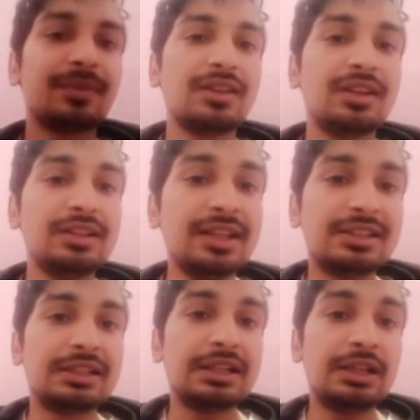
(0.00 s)

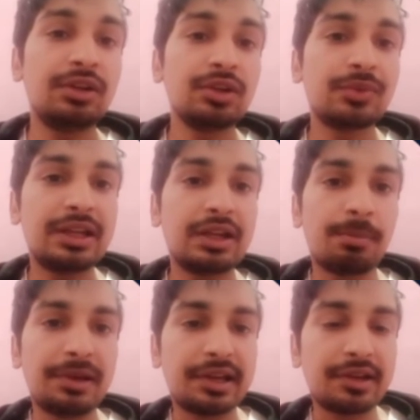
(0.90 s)
Yes, it looks very
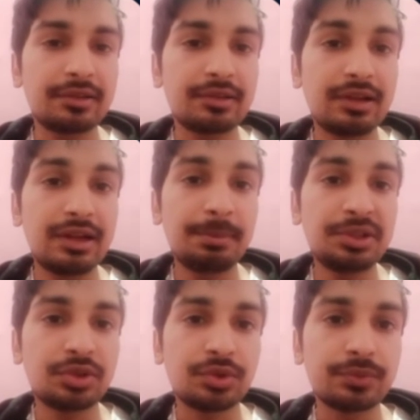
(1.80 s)
complicated. Let me show you.